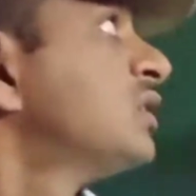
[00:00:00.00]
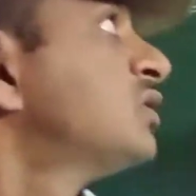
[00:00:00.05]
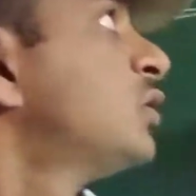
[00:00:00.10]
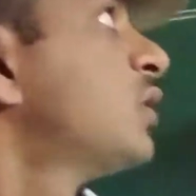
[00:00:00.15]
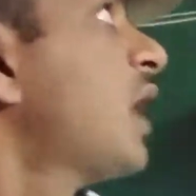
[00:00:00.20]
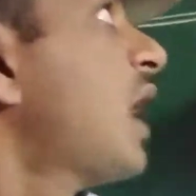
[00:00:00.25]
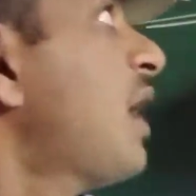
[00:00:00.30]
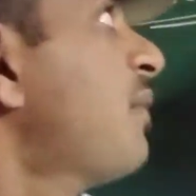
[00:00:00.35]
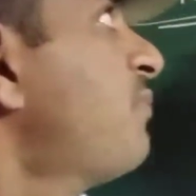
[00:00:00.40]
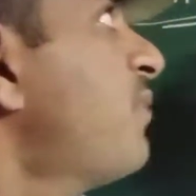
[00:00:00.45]
so
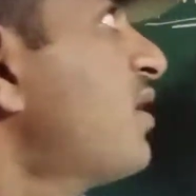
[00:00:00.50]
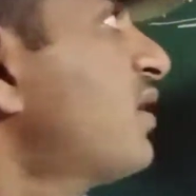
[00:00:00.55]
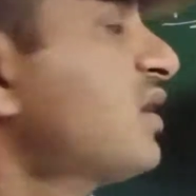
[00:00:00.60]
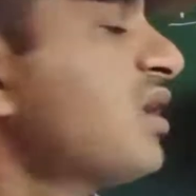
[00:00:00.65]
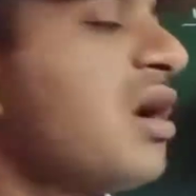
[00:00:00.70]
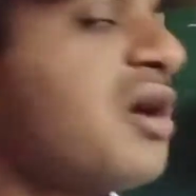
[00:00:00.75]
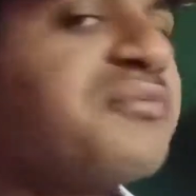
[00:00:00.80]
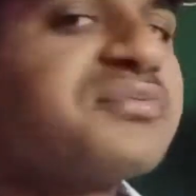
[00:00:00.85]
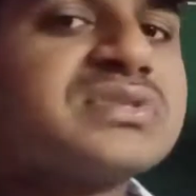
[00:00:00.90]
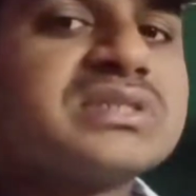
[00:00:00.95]
the effect
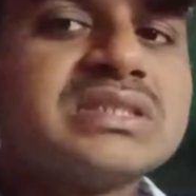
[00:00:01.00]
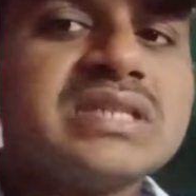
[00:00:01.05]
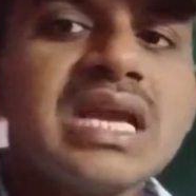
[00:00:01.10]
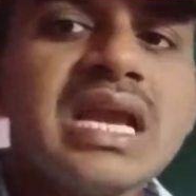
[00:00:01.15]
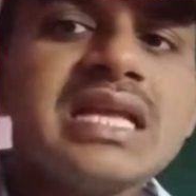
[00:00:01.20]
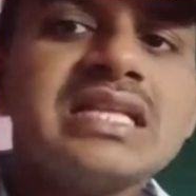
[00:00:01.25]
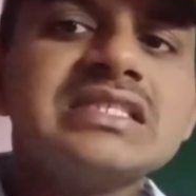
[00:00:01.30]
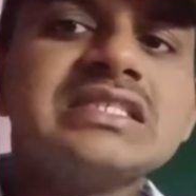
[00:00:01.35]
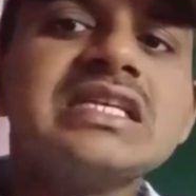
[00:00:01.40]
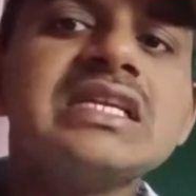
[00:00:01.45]
of
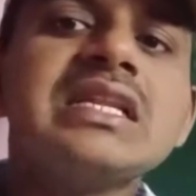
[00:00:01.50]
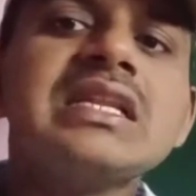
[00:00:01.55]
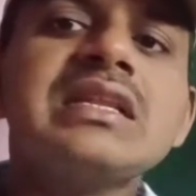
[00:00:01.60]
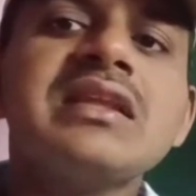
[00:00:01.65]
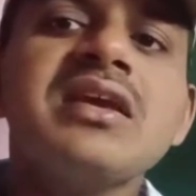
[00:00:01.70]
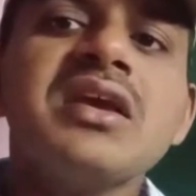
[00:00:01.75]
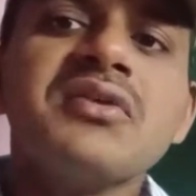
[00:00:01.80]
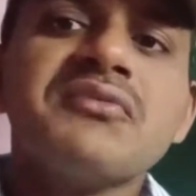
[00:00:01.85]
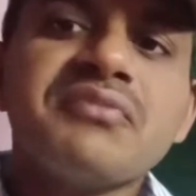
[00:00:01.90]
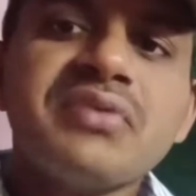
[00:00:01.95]
change in
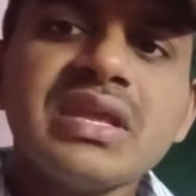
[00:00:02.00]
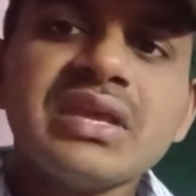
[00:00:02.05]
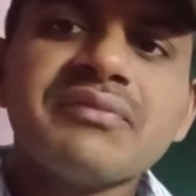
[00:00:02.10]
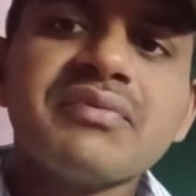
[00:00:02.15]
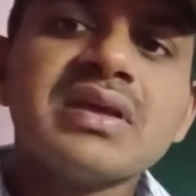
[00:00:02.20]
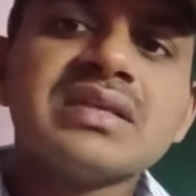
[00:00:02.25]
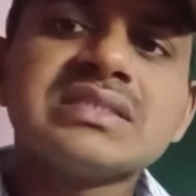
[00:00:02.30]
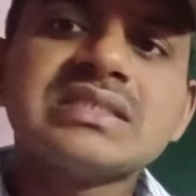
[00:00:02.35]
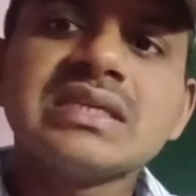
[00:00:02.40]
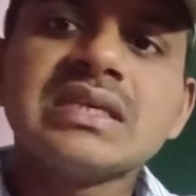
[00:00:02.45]

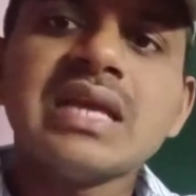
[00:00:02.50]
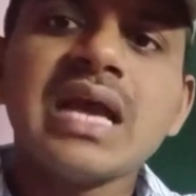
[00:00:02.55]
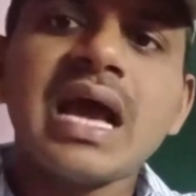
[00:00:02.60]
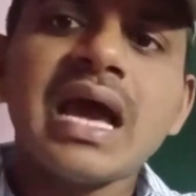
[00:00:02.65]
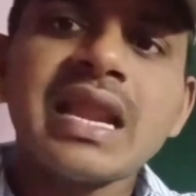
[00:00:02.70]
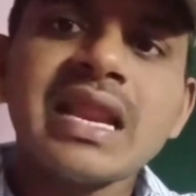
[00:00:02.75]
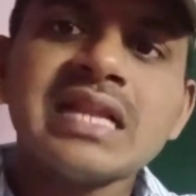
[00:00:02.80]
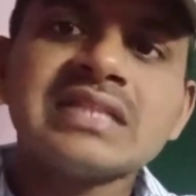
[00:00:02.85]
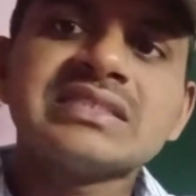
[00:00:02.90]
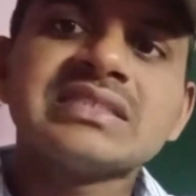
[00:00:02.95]
frequency
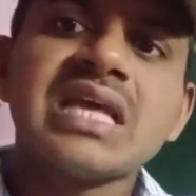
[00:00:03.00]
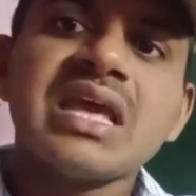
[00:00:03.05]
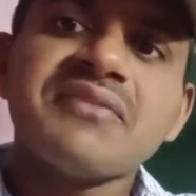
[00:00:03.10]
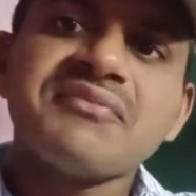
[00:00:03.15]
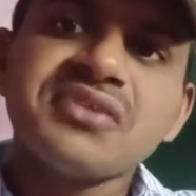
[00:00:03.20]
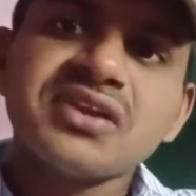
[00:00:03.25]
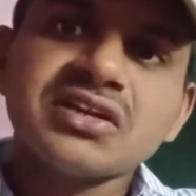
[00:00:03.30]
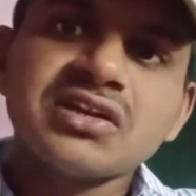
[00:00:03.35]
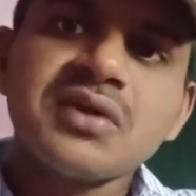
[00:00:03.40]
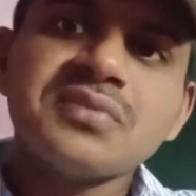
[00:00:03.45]
or else the
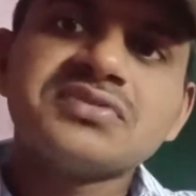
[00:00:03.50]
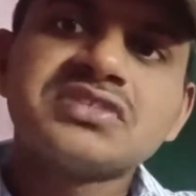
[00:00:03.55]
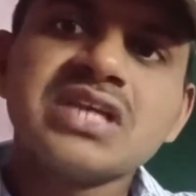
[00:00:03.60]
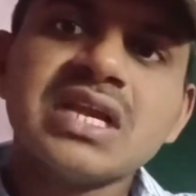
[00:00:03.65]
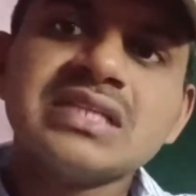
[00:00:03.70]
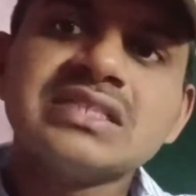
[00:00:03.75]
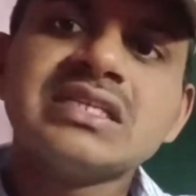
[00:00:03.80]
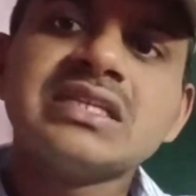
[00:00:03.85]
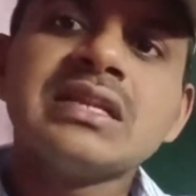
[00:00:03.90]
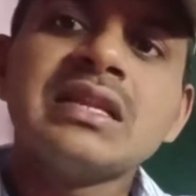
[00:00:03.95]
effect of
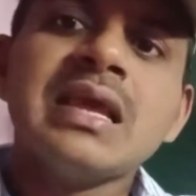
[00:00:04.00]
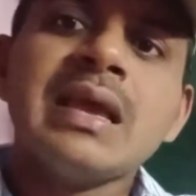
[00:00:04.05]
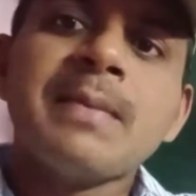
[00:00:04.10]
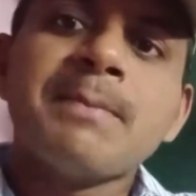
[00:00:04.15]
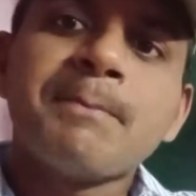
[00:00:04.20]
change in